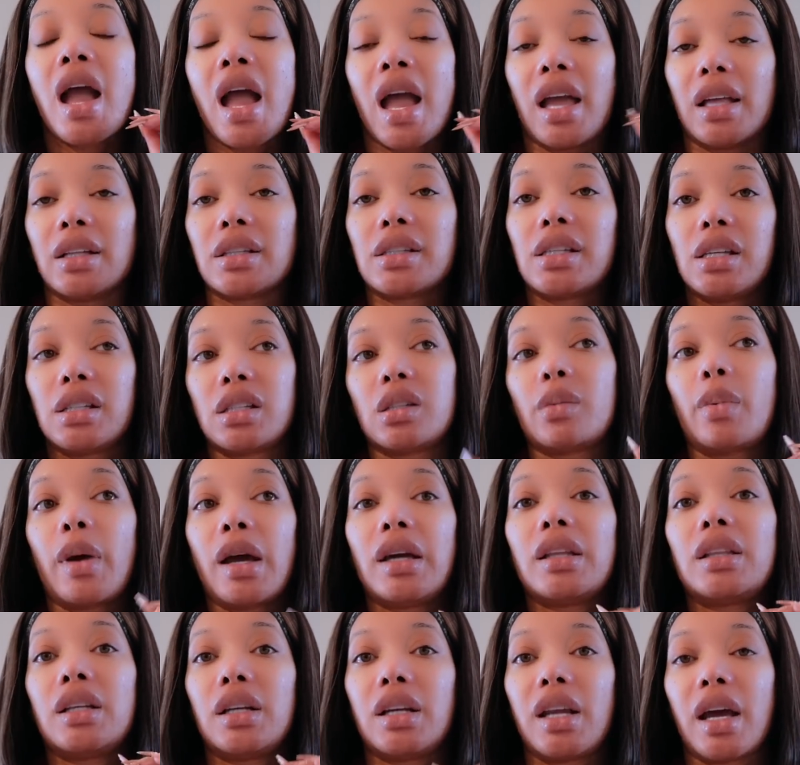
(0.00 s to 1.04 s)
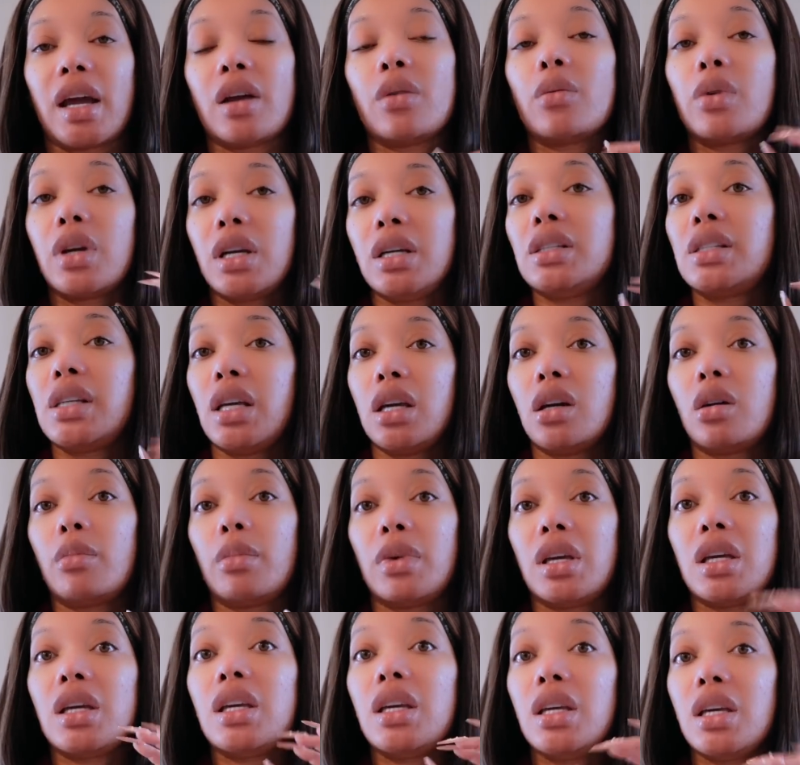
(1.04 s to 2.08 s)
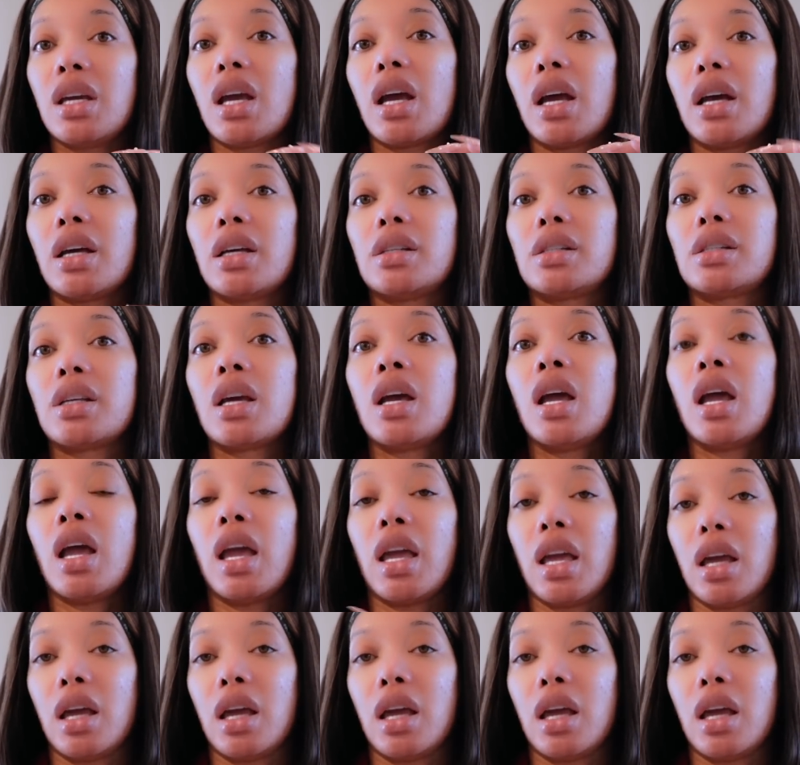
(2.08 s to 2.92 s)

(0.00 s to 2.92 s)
anticipate the day when he tell me he has